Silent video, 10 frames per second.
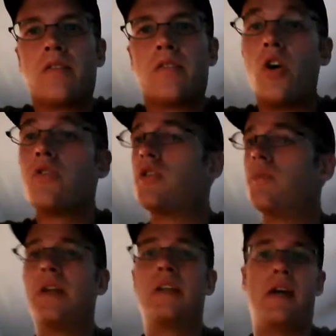So
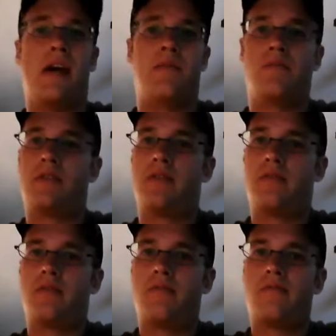many times
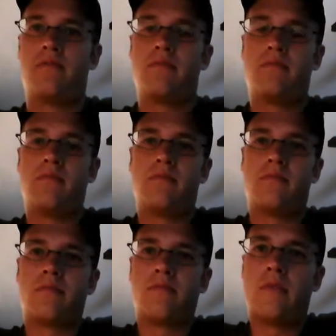
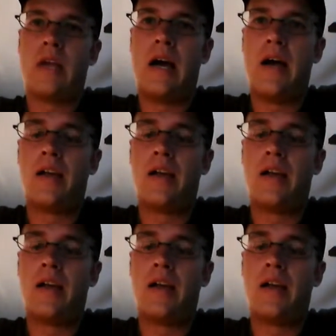I